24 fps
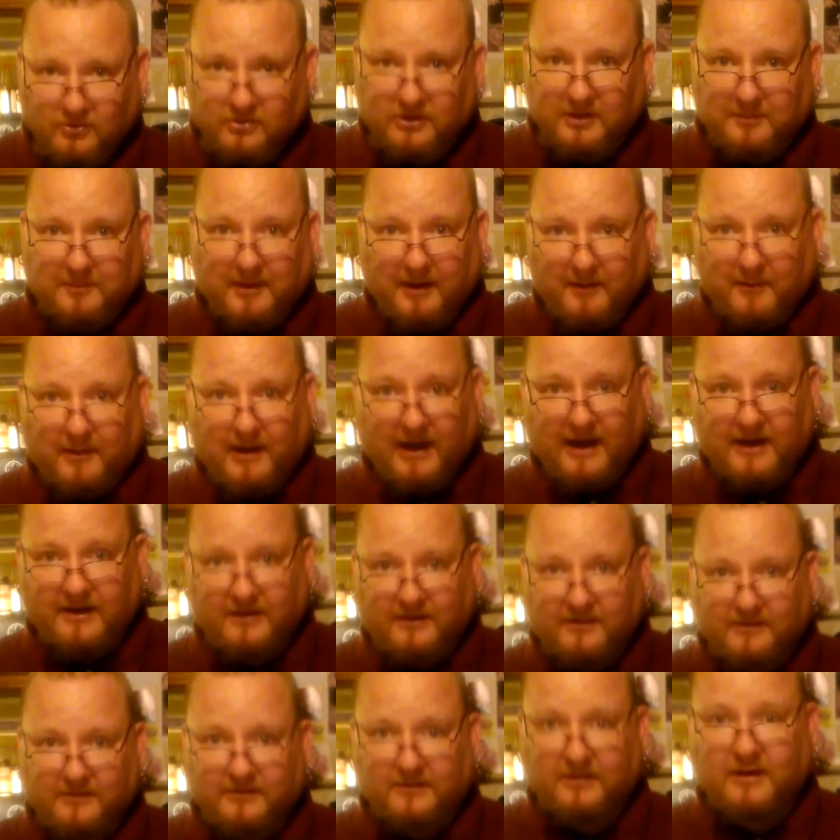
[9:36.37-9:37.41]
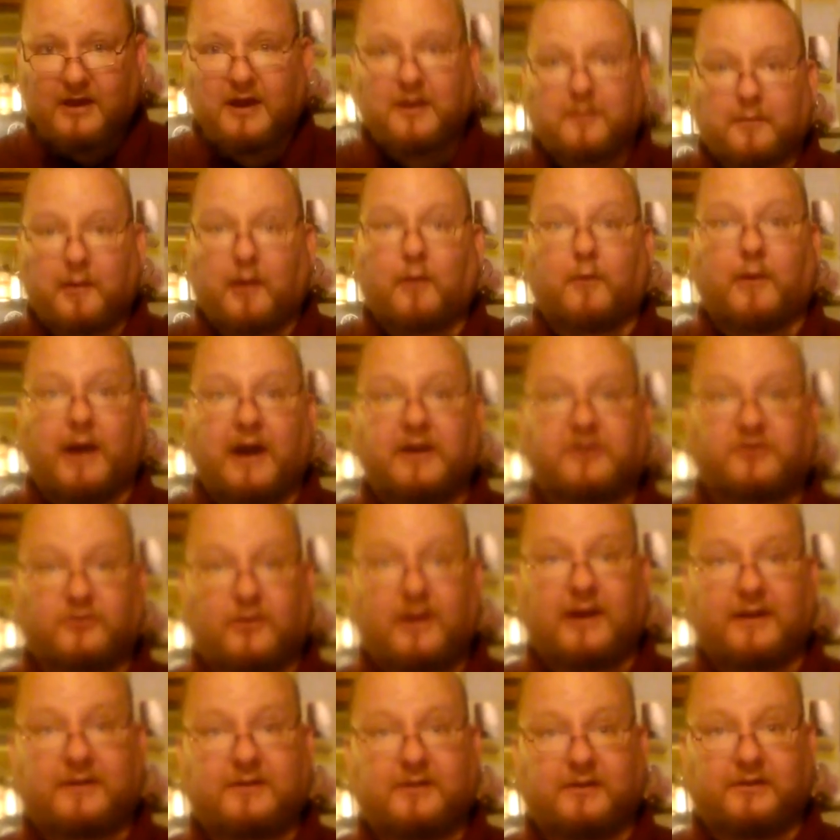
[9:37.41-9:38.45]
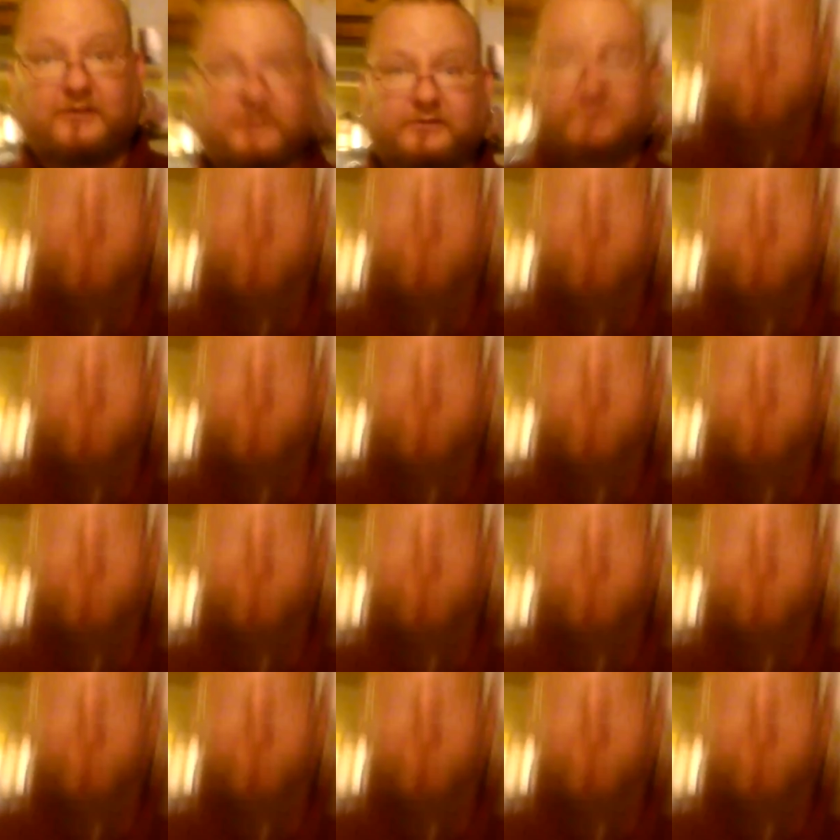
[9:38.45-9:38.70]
Am I right? Am I right, director?